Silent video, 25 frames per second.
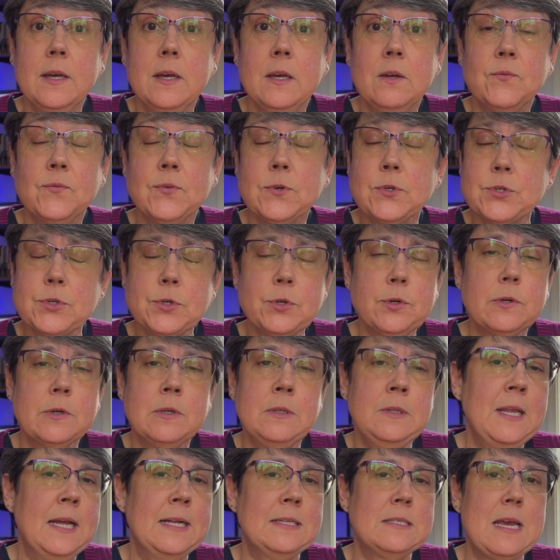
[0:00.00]
For
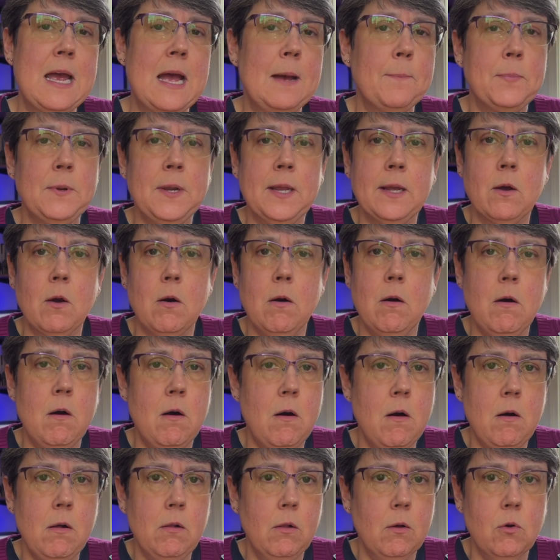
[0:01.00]
certain, that's happening
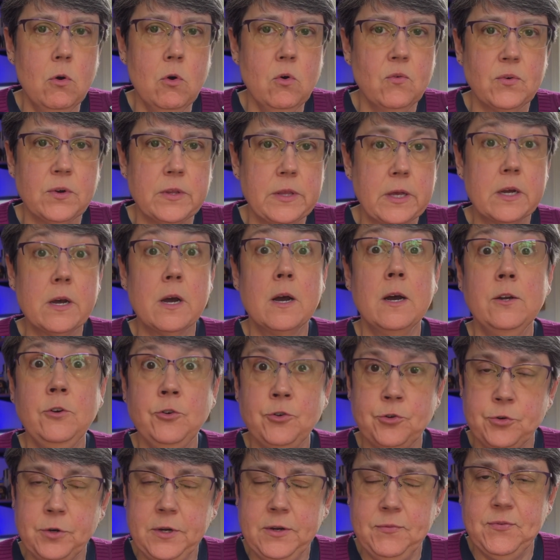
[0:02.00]
all over the
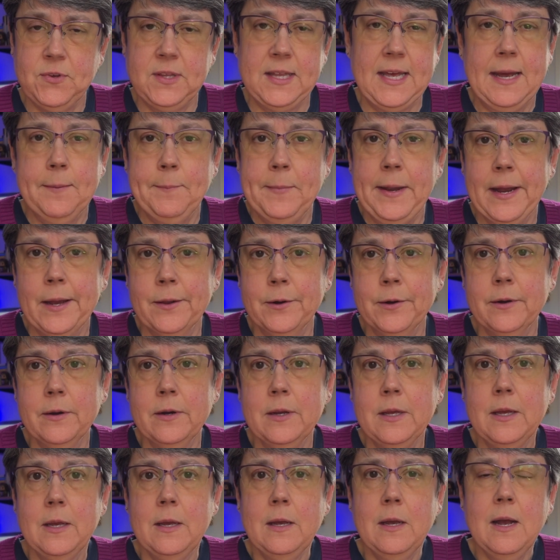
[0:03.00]
country, for that
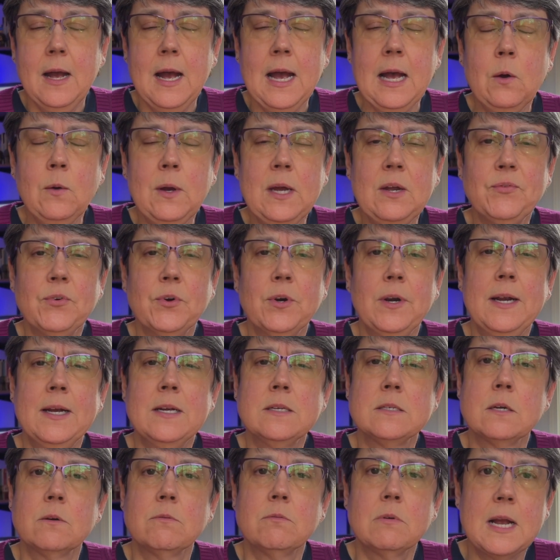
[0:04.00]
matter. However,
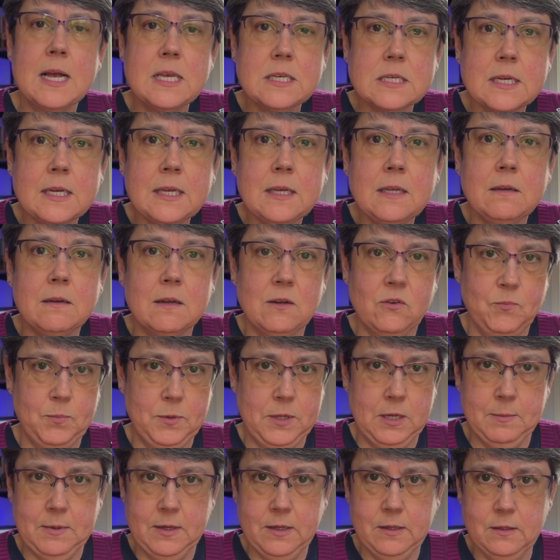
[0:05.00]
as a resident of
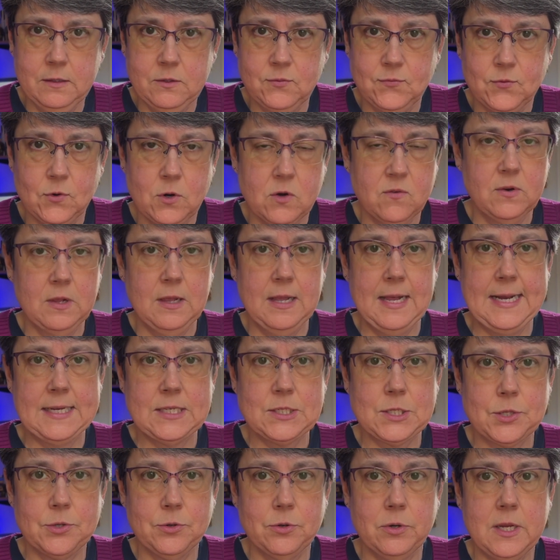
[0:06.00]
Plymouth for over the
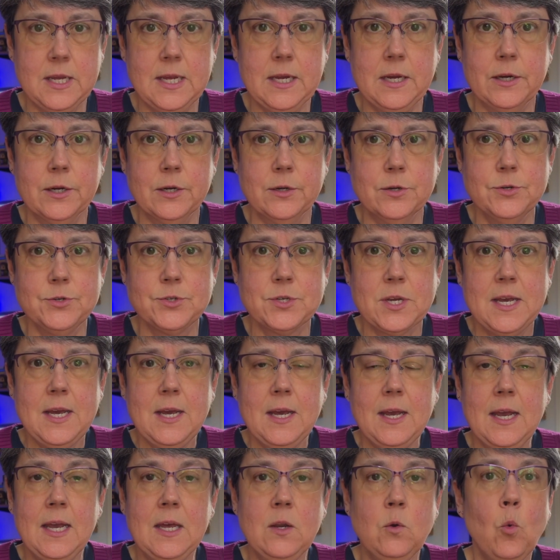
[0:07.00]
last 30 years
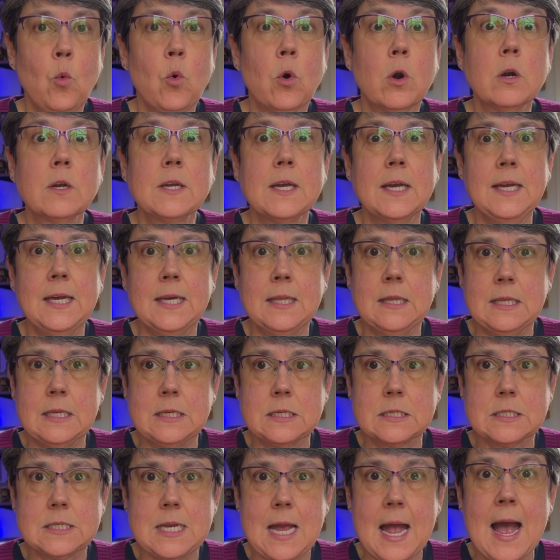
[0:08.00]
and working in
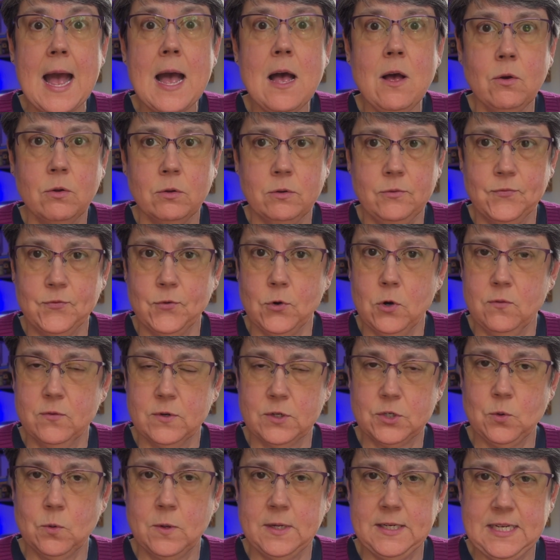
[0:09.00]
this town for
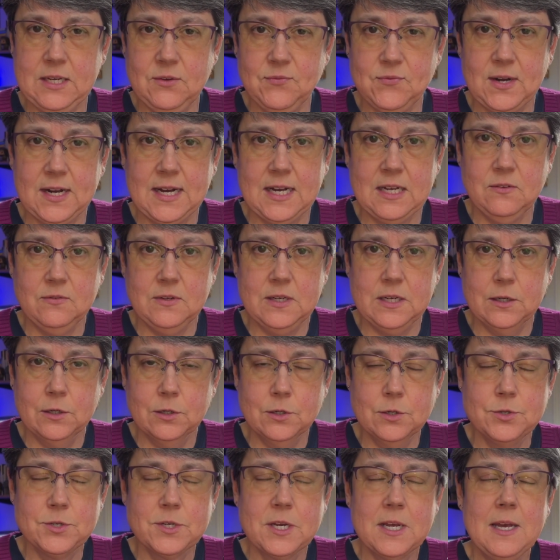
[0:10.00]
over 25
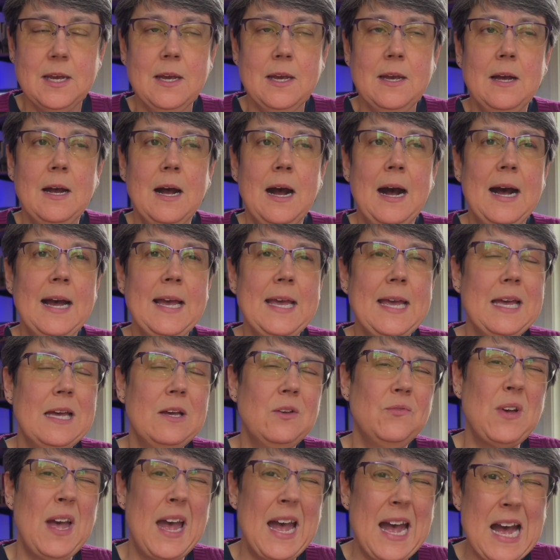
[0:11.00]
years, I
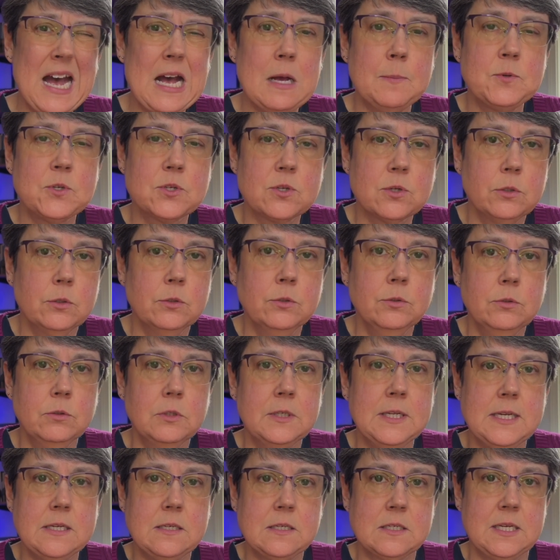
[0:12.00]
have
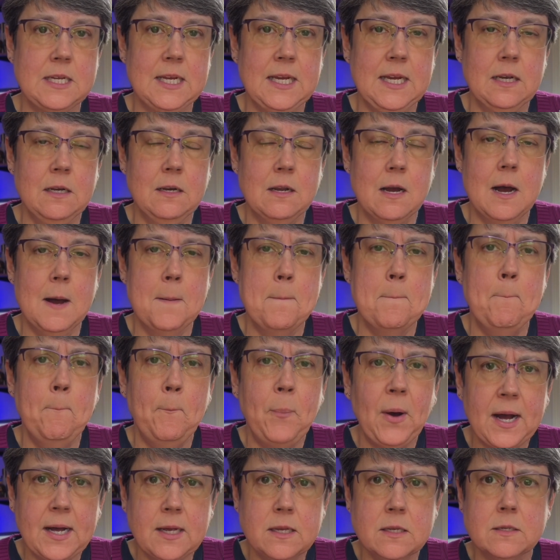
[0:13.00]
absolutely seen a
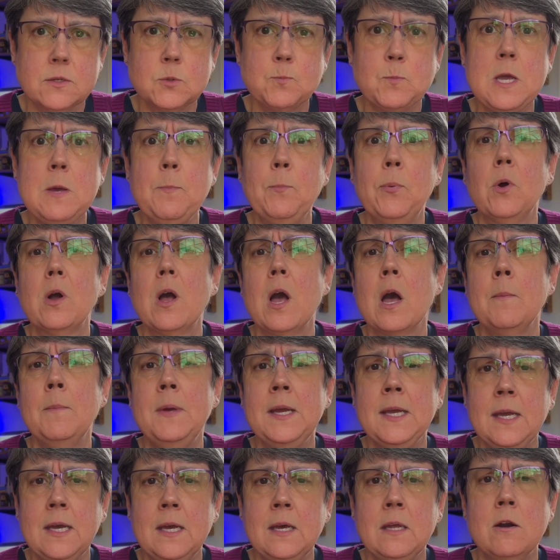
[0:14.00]
buzz. People
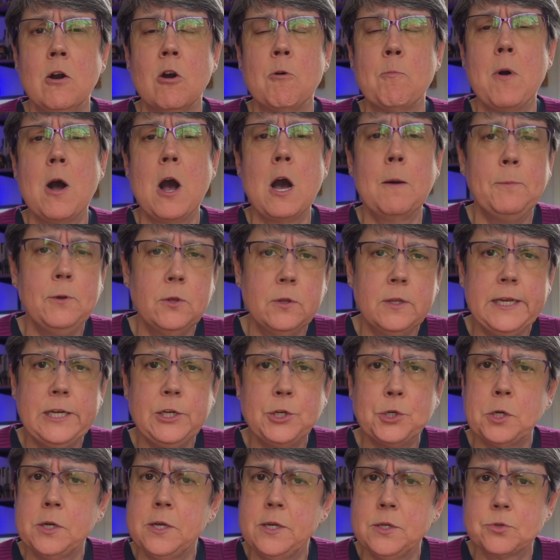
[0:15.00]
coming in, our
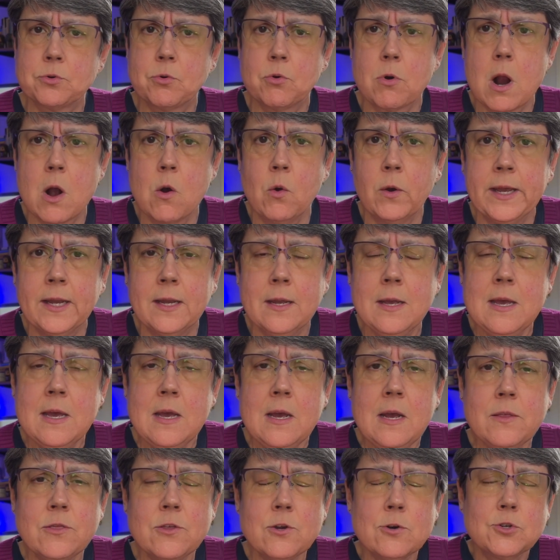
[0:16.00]
population is growing.
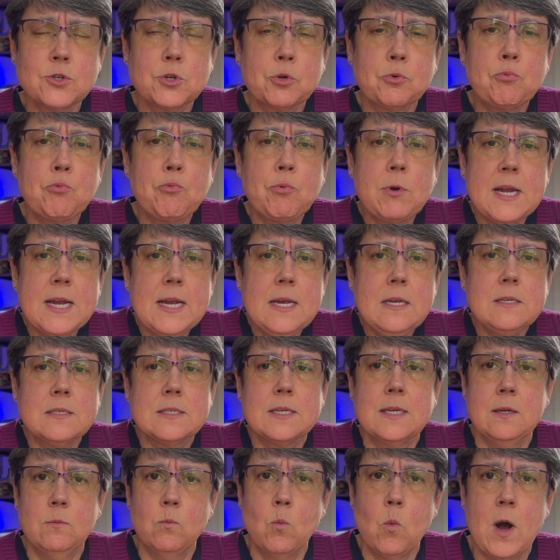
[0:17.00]
There's a
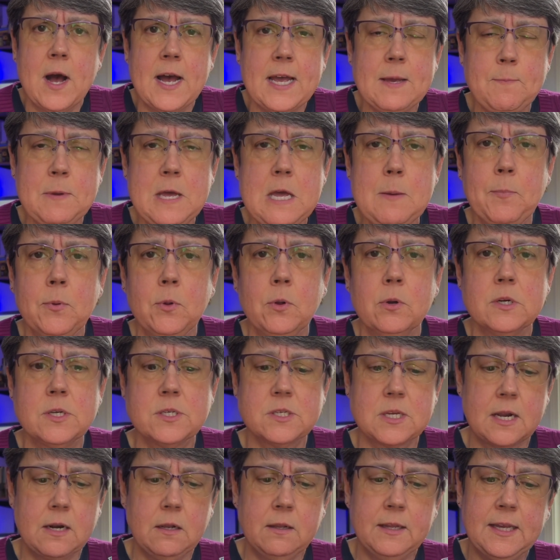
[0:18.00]
reason why people are
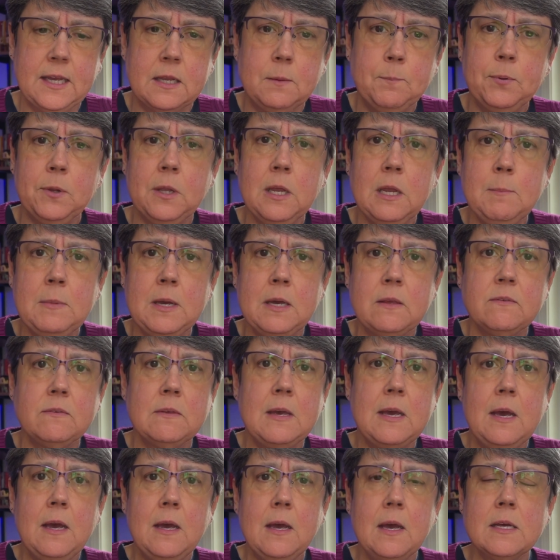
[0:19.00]
settling in
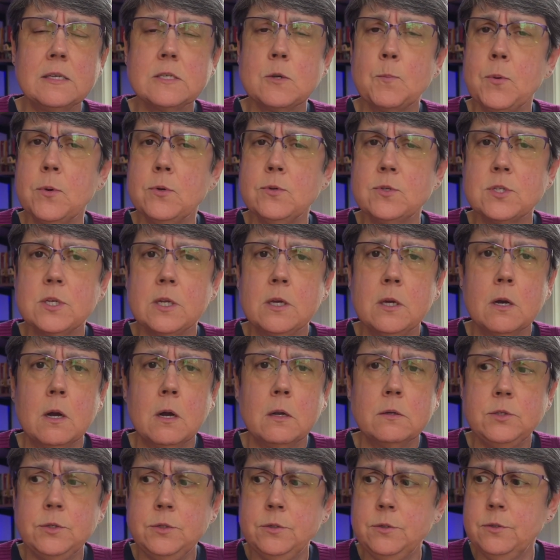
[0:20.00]
Plymouth as opposed
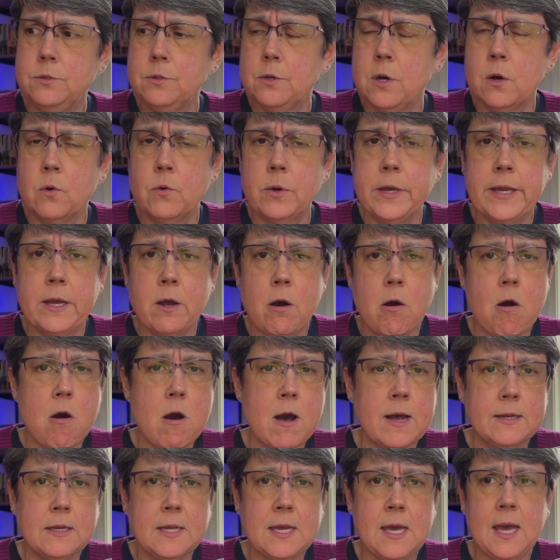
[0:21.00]
to going
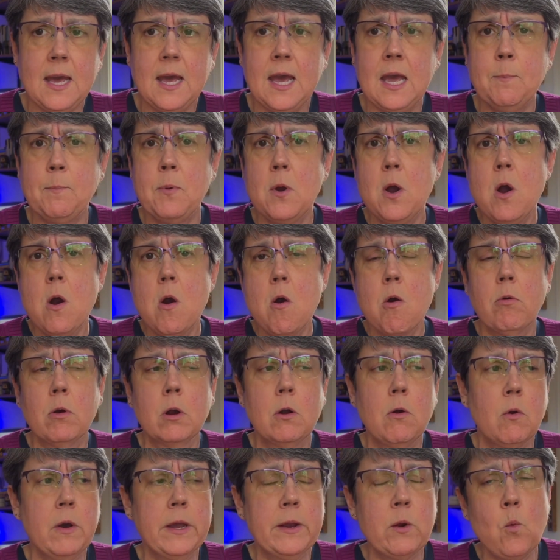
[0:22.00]
on Cape or
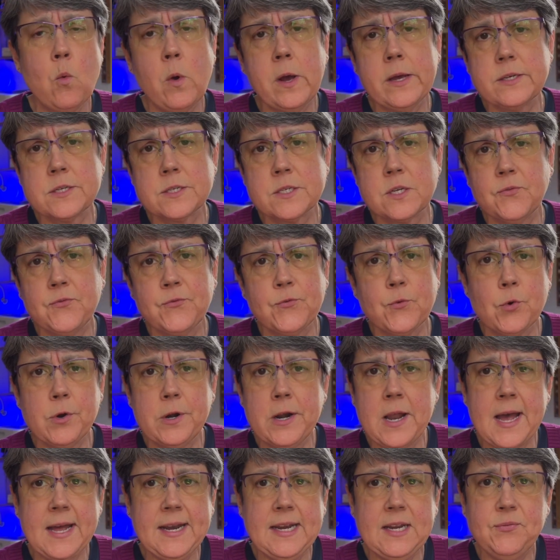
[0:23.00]
going west of
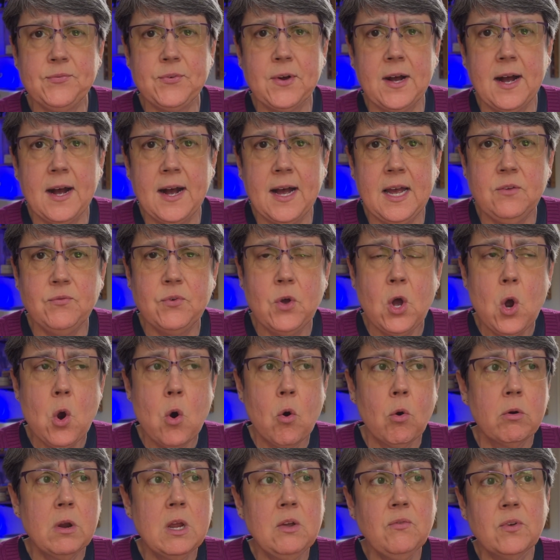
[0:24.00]

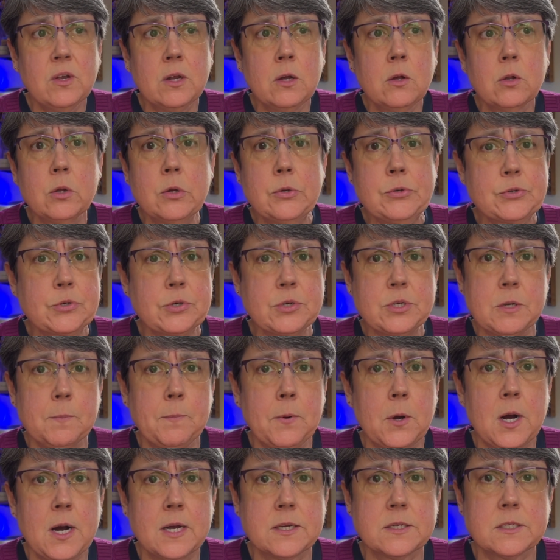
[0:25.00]
495 or even closer to
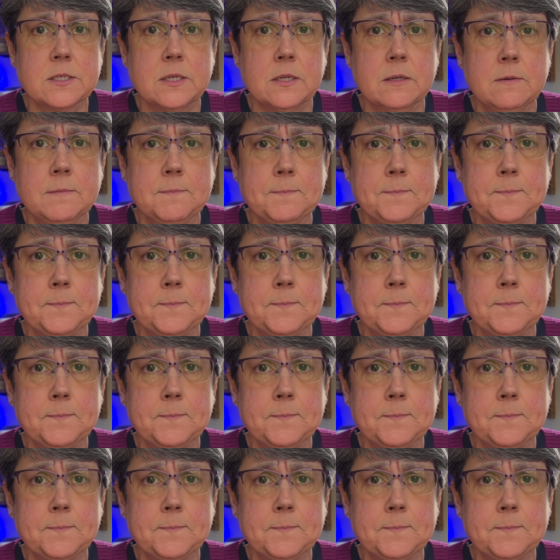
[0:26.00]
Boston.